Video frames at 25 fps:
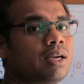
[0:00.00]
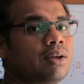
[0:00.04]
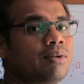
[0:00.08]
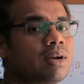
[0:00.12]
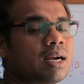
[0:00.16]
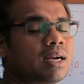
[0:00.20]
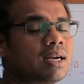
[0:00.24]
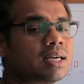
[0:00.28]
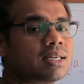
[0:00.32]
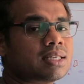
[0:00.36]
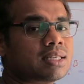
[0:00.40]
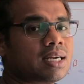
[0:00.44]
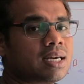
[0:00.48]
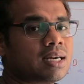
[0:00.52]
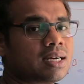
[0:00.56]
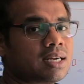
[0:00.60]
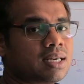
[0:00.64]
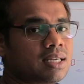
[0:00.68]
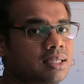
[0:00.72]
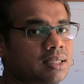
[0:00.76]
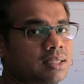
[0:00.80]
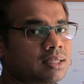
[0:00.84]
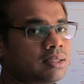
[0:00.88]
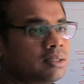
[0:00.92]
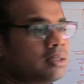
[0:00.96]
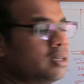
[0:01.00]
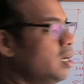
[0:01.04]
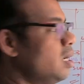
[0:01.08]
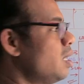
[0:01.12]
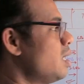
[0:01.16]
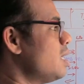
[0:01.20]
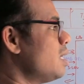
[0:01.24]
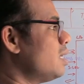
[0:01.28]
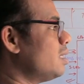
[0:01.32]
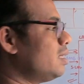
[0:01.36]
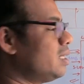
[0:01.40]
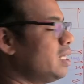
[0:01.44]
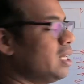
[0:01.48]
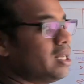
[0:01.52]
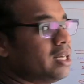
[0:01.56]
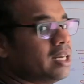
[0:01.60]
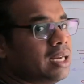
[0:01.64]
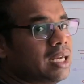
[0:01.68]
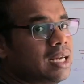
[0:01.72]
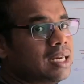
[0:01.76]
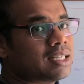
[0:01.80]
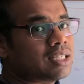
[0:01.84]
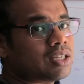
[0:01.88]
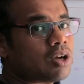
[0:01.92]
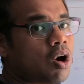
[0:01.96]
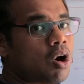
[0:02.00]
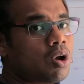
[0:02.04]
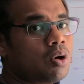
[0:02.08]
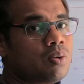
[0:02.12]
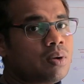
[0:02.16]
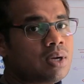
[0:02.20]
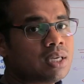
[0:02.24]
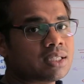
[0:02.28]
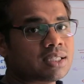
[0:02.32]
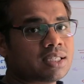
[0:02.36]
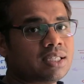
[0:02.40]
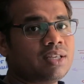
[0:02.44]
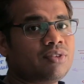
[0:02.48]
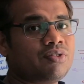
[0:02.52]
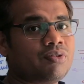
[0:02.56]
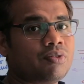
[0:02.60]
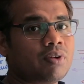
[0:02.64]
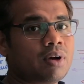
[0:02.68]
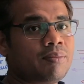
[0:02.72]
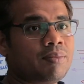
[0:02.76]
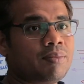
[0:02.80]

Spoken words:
United States region, then it's always it